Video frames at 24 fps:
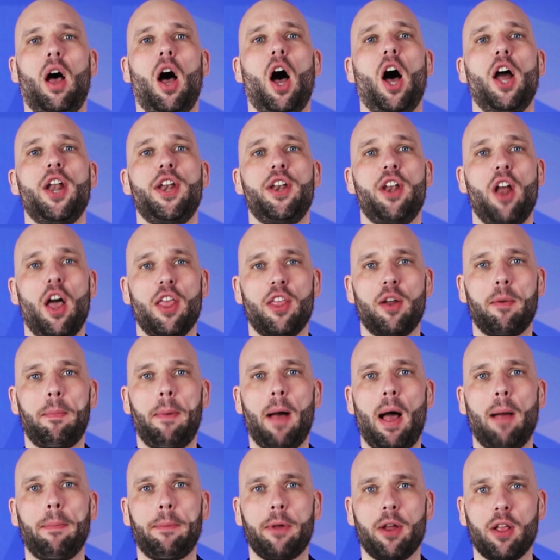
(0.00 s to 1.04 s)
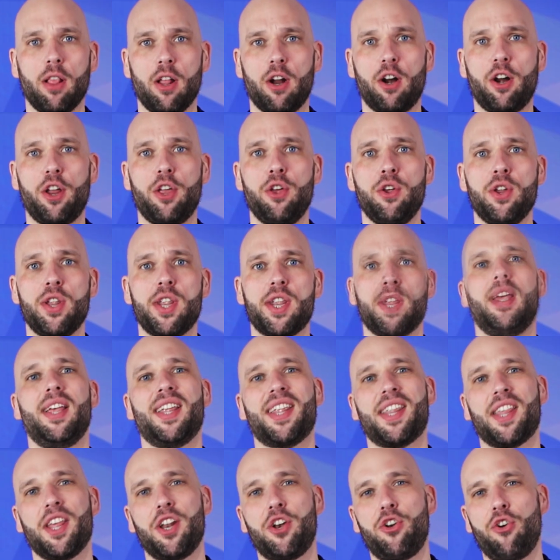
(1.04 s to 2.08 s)
Another popular use
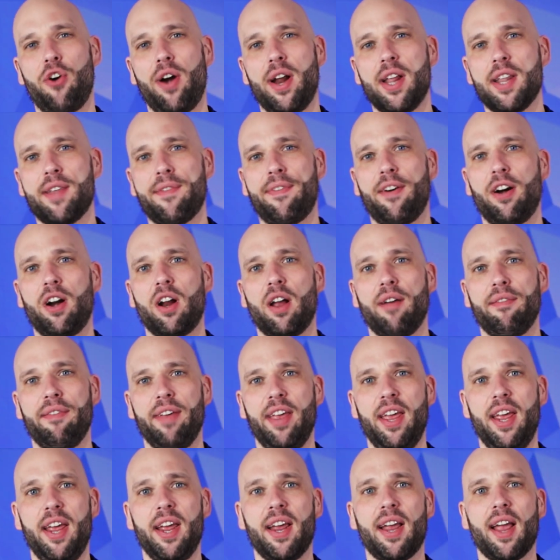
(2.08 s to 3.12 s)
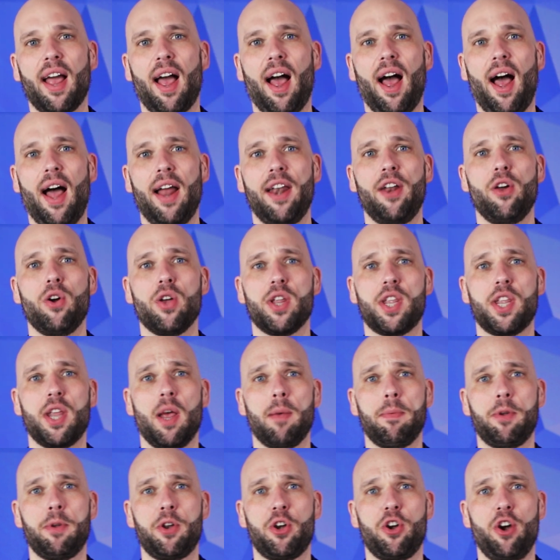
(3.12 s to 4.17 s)
is the transferring of ink onto a
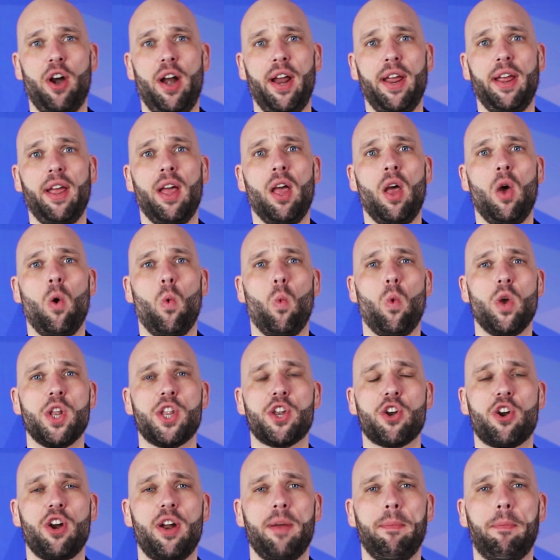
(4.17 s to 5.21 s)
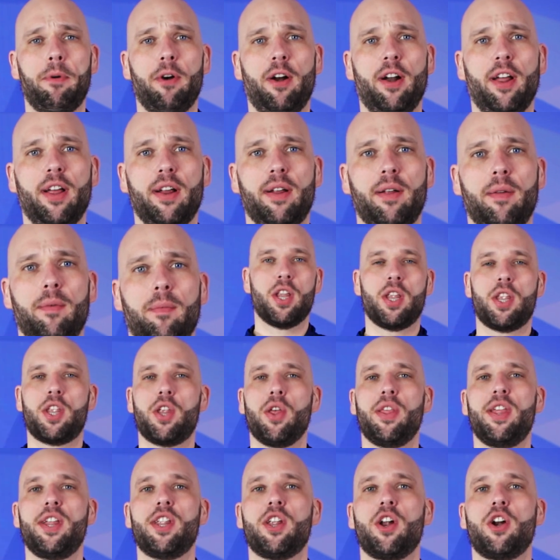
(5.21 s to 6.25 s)
substrate when screen printing. So
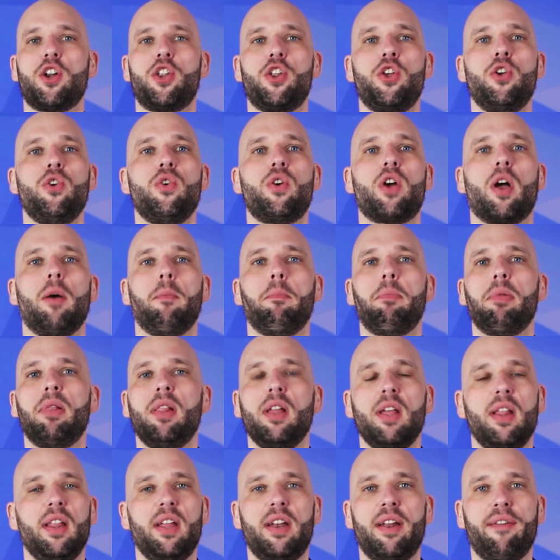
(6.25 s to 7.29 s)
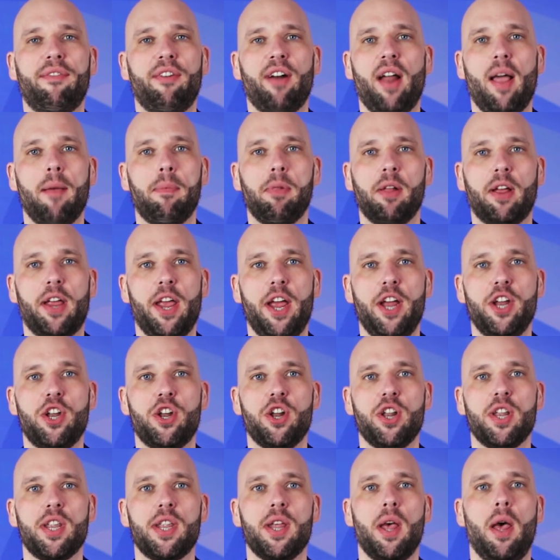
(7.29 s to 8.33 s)
these are two completely different
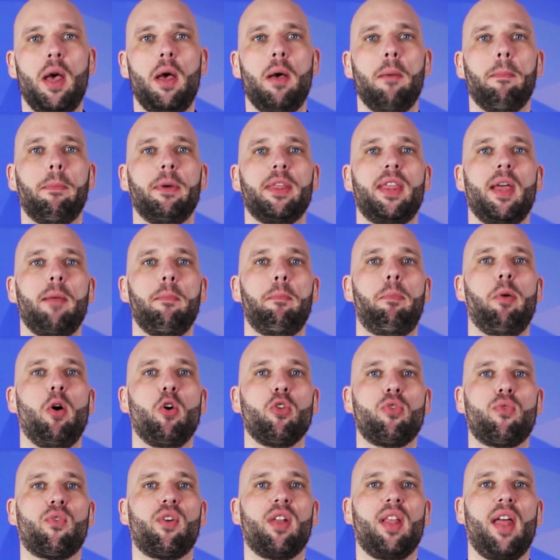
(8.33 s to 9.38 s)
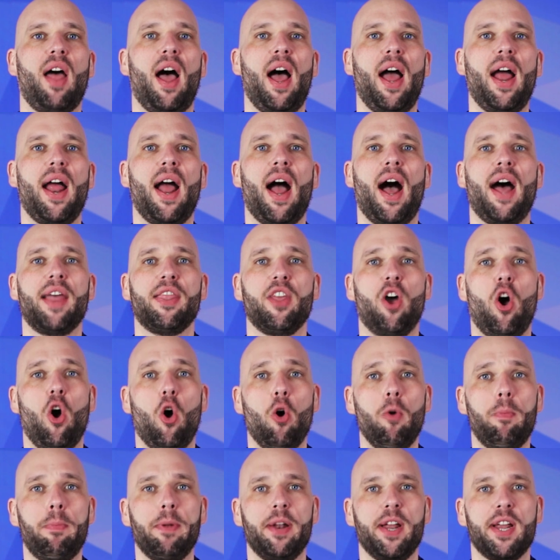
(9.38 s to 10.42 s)
applications, but they both rely on the
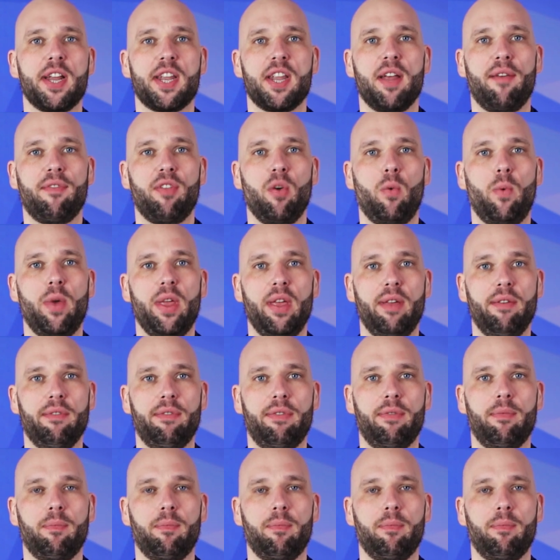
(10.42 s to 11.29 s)
openings of the weave.